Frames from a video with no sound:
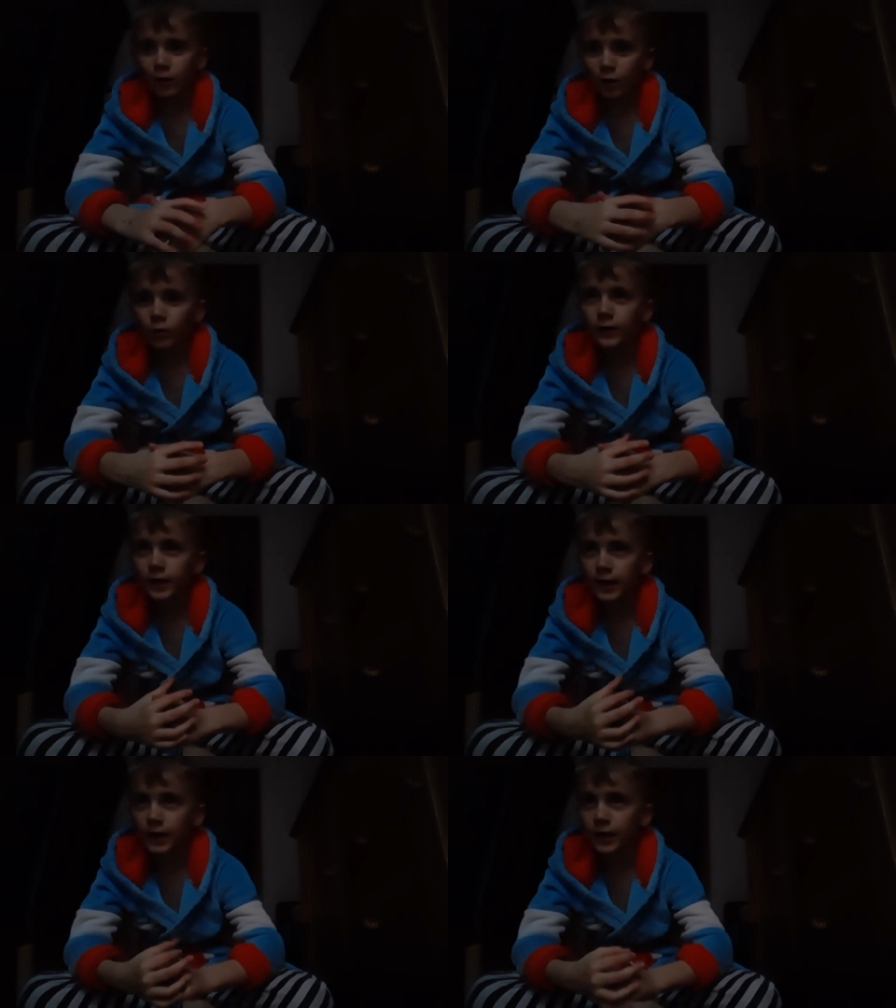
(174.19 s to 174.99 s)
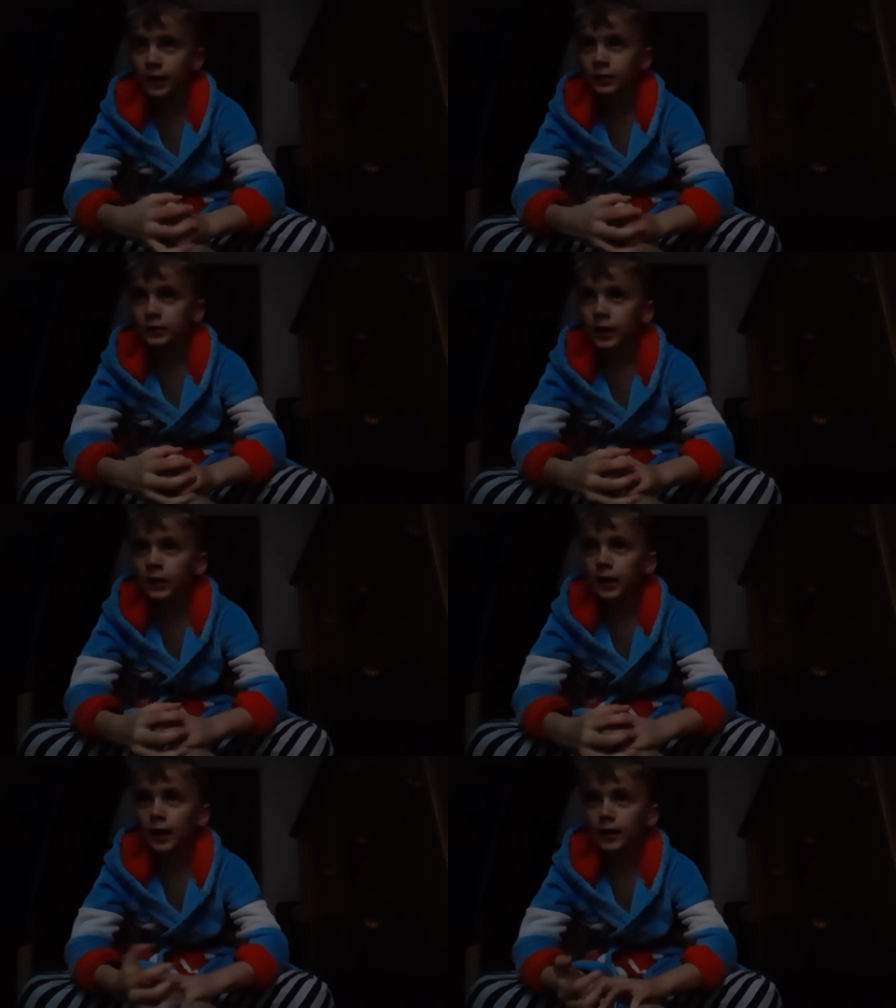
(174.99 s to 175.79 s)
Oh yeah.
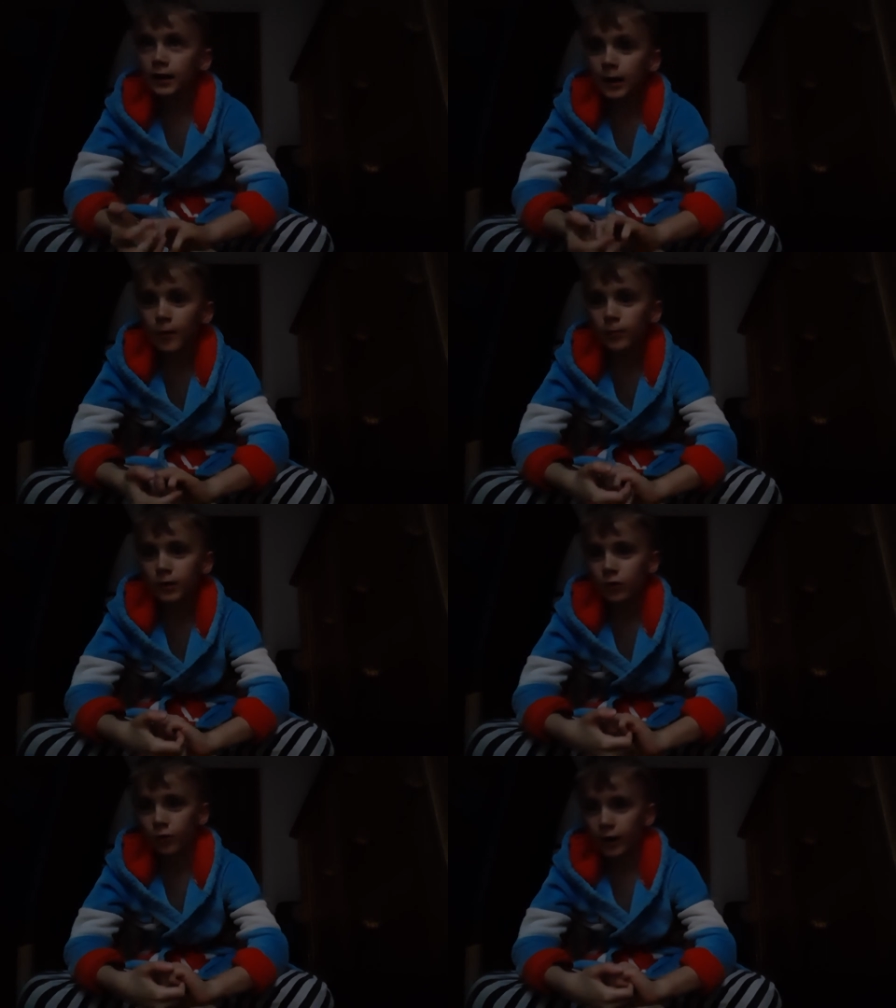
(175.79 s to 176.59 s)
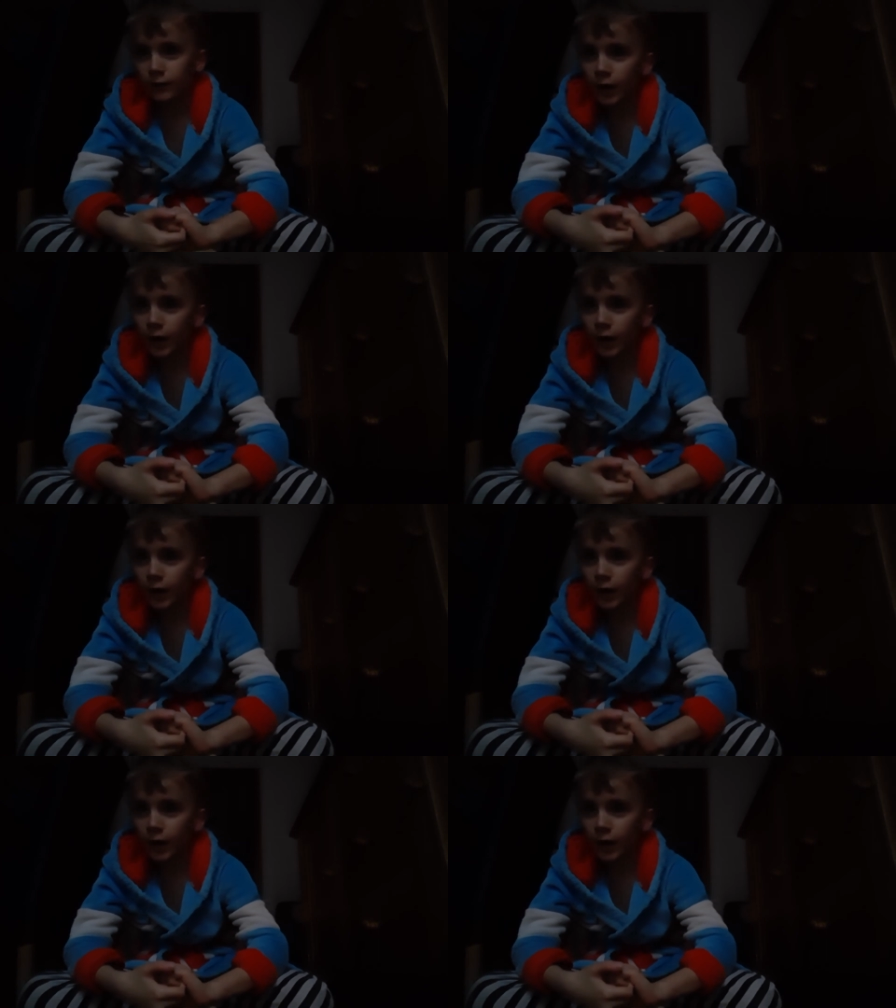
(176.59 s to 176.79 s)
I came up the grave,